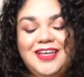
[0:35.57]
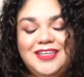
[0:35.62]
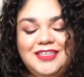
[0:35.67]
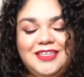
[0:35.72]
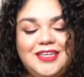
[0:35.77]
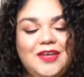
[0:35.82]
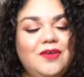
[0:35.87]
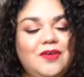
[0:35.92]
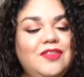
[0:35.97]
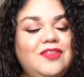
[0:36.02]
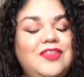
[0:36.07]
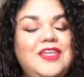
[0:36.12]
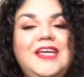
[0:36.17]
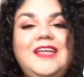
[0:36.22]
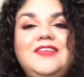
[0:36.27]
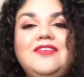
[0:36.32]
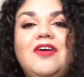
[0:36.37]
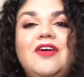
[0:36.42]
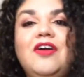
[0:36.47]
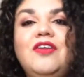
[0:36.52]
So
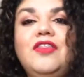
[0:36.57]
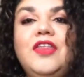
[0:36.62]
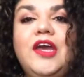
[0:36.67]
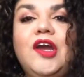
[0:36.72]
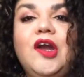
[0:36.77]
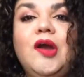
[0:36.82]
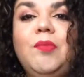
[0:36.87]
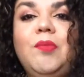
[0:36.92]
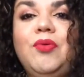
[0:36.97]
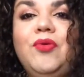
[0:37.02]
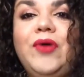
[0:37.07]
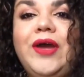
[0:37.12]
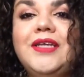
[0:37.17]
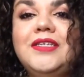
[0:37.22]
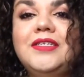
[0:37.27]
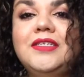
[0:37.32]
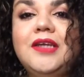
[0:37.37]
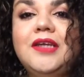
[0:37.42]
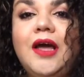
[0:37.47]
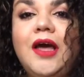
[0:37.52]
these are their
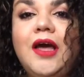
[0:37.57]
pressed